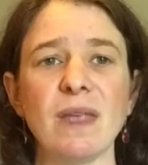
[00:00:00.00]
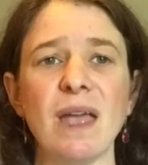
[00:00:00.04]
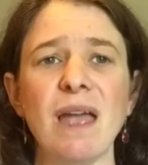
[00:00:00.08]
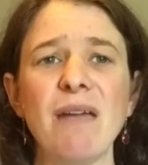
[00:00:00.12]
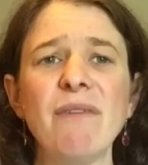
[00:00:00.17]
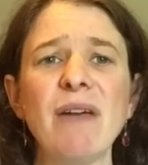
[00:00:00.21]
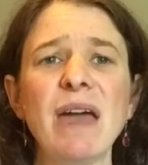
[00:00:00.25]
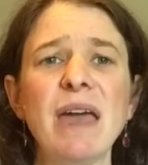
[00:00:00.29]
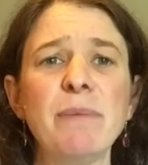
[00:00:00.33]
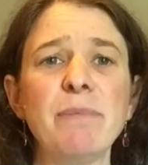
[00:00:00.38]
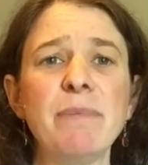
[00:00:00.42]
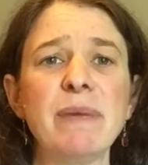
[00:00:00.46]

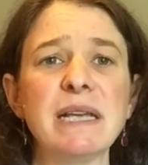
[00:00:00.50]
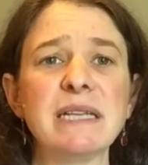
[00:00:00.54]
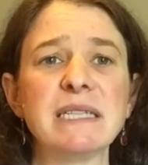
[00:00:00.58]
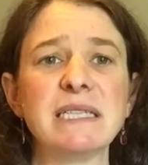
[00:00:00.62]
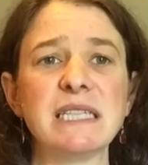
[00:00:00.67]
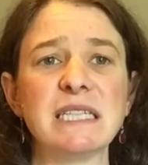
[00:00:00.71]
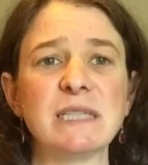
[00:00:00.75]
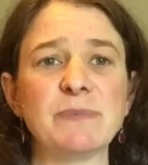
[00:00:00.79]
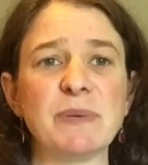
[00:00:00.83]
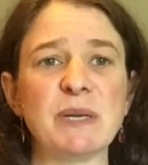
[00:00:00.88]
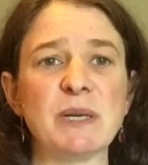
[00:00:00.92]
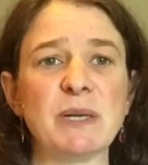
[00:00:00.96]
I've had mixed
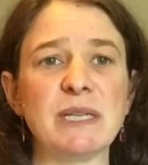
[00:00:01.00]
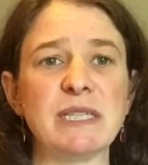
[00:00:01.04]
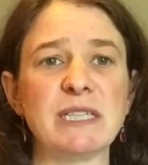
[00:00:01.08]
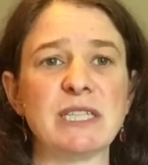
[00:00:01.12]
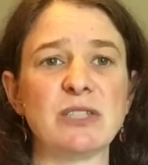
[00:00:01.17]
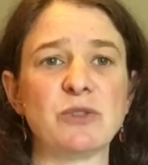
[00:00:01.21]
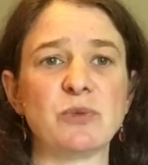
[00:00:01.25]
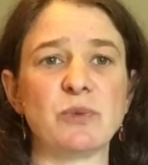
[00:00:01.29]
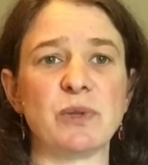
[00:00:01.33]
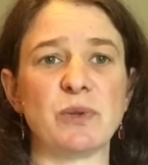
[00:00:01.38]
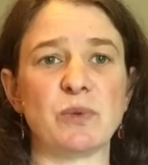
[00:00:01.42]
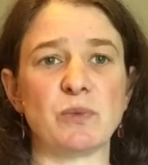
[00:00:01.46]

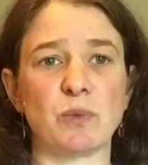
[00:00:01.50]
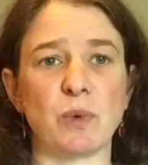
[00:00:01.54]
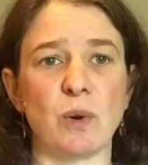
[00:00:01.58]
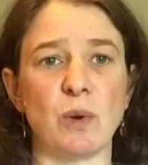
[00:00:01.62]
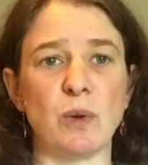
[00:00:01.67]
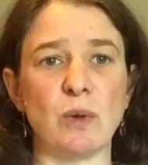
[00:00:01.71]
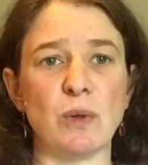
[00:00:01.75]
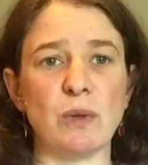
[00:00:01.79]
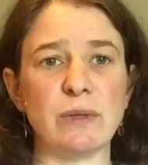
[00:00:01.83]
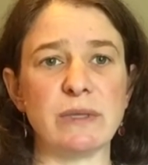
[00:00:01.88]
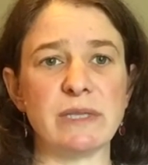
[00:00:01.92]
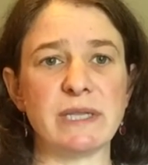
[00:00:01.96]
experiences with
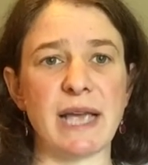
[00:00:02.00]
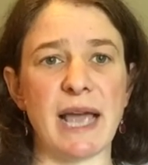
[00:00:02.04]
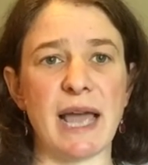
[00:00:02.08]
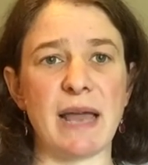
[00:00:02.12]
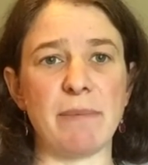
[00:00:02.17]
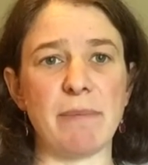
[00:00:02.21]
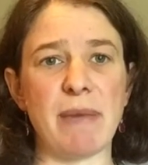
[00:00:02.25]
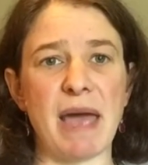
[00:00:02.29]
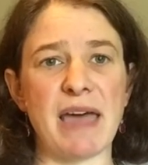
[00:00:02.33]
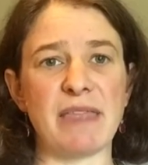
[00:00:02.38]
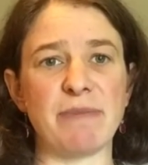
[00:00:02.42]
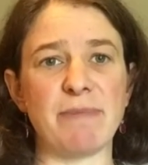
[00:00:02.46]
roles,
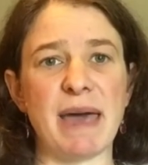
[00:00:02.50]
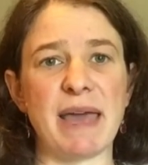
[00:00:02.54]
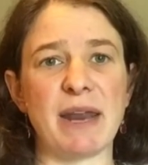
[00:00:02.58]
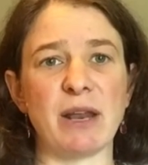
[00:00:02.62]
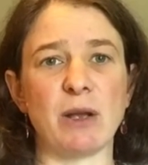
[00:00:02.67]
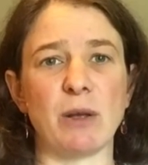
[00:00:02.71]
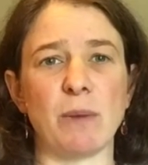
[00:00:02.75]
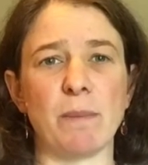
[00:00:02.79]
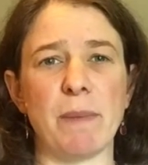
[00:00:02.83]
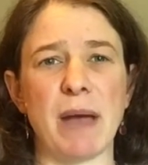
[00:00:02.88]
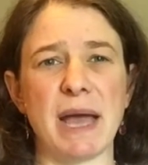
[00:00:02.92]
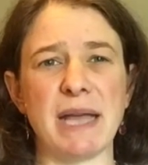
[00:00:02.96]
and
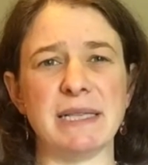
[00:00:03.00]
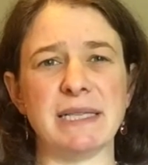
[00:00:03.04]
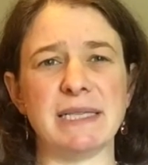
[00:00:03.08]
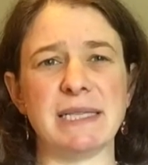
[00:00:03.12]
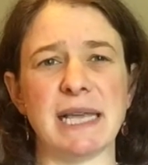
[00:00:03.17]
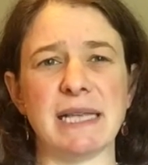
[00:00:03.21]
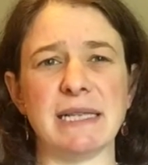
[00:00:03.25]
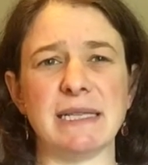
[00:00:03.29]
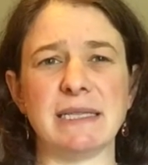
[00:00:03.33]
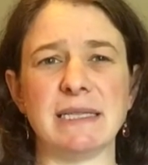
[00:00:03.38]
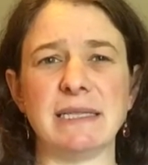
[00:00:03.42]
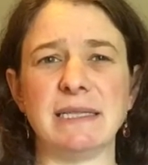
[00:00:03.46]
mathematical
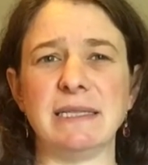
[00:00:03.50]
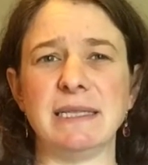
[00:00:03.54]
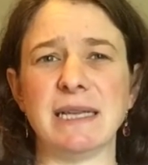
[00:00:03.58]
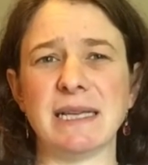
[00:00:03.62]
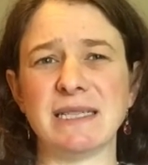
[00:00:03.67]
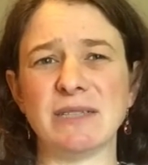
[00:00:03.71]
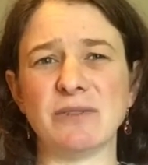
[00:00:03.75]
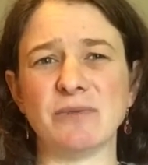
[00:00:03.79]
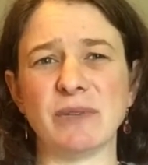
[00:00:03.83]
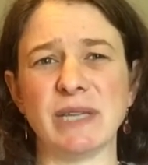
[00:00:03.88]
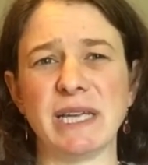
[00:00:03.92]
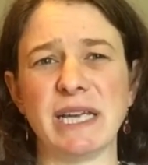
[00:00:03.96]
mindsets
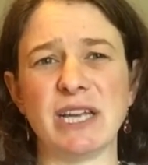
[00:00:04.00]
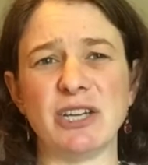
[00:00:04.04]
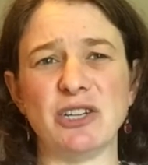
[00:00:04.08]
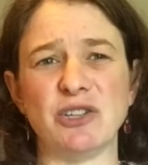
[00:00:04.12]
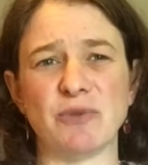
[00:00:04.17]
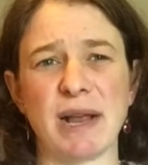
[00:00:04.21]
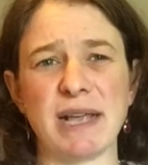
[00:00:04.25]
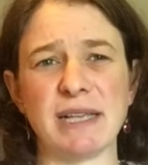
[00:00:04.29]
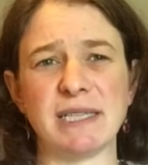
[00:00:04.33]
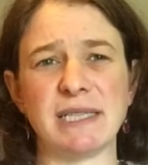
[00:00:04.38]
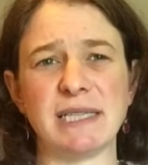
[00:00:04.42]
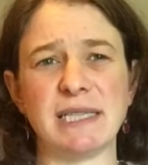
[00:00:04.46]
doesn't really
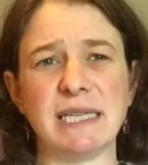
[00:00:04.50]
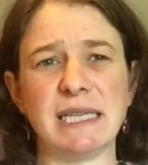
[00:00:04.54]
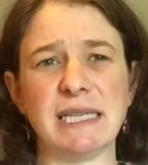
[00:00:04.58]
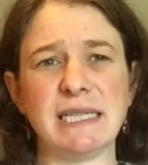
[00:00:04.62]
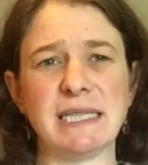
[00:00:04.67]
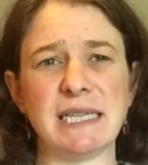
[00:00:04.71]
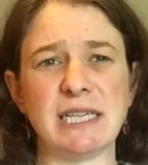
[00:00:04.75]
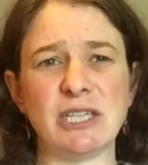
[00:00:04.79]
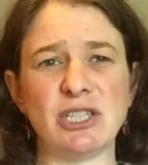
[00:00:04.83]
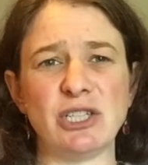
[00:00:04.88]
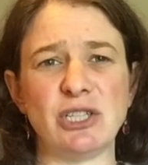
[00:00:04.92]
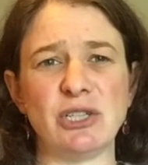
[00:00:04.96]
address
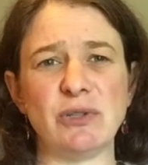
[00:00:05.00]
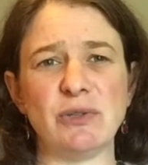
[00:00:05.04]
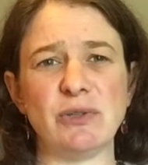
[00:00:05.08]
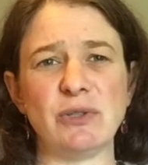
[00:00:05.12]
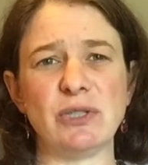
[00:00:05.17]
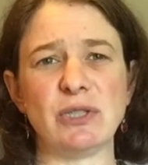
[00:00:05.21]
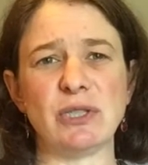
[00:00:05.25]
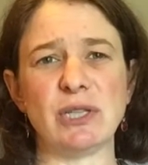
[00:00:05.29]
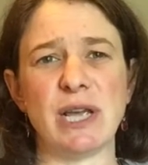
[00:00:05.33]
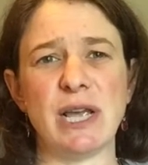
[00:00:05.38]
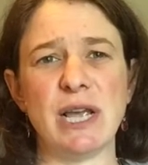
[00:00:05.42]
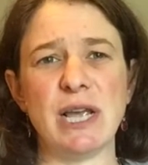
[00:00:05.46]
these
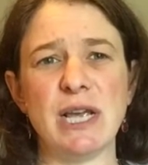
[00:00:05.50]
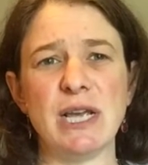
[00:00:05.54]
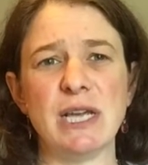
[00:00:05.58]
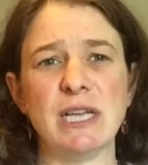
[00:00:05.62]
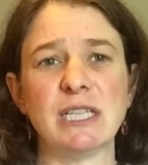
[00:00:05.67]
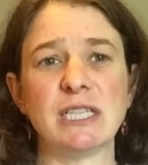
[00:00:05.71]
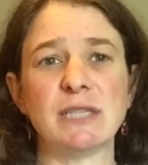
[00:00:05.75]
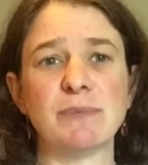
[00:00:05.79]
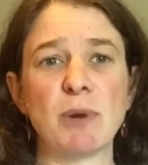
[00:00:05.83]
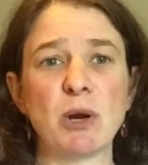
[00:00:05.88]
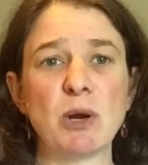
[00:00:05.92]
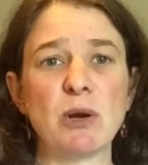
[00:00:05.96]
issues.
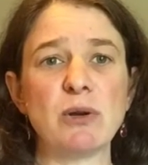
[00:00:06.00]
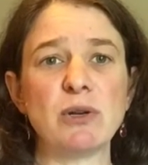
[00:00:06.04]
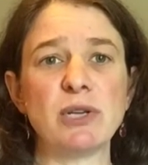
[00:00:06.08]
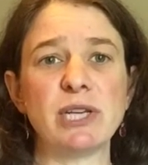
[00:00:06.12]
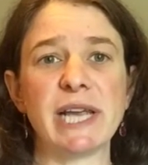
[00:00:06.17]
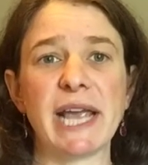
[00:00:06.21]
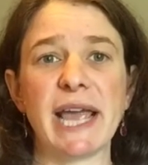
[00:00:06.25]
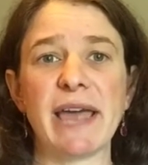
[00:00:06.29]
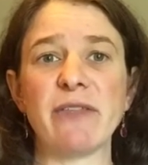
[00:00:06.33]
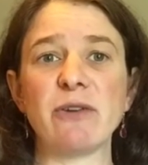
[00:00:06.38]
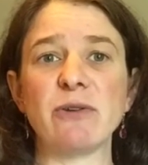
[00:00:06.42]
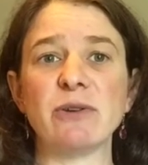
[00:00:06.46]
Smarter
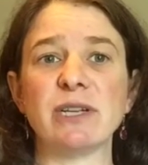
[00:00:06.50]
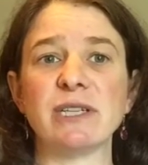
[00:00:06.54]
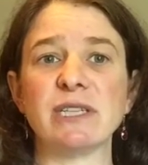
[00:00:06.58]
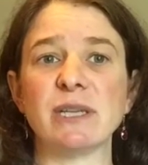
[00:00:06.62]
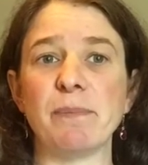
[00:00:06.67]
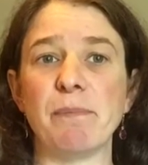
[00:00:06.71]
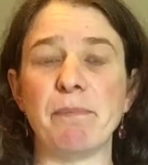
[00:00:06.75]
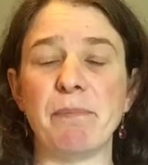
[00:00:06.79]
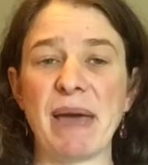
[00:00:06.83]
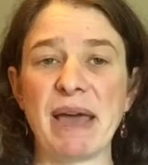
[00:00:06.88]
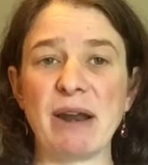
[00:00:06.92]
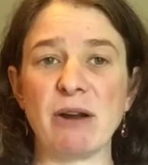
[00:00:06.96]
Together does
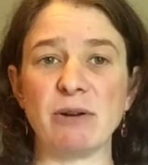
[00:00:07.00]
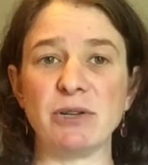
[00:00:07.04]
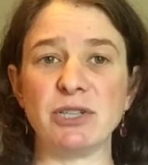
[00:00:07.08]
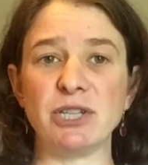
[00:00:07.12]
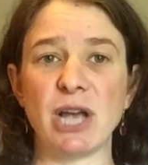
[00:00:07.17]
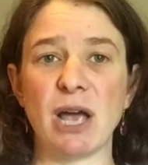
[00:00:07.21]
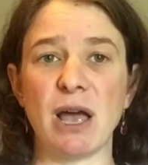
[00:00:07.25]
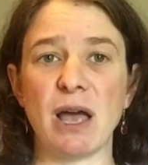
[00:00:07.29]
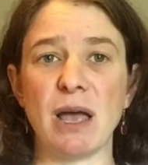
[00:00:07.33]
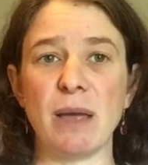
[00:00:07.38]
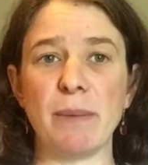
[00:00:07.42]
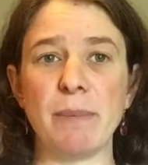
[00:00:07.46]
a better
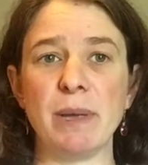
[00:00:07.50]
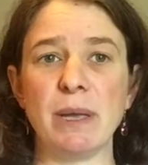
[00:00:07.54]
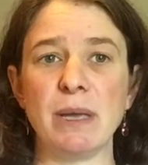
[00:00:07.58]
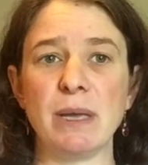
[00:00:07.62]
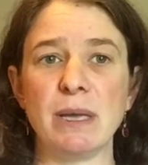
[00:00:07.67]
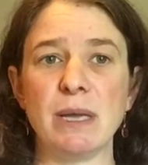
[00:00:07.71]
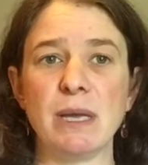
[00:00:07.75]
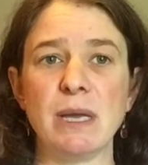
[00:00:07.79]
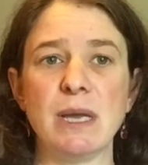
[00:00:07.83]
job.